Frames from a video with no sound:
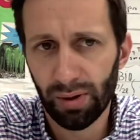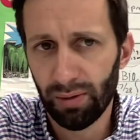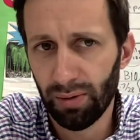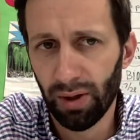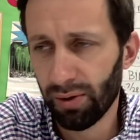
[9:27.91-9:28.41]

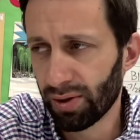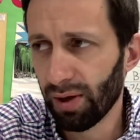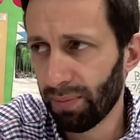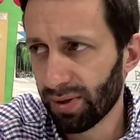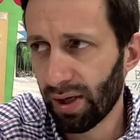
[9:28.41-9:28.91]
and other
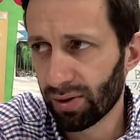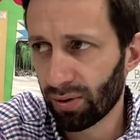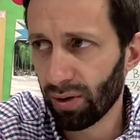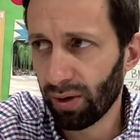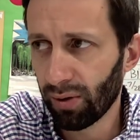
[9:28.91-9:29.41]
stuff besides
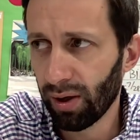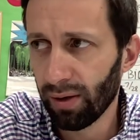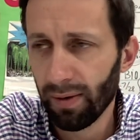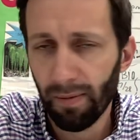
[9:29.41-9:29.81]
green, right?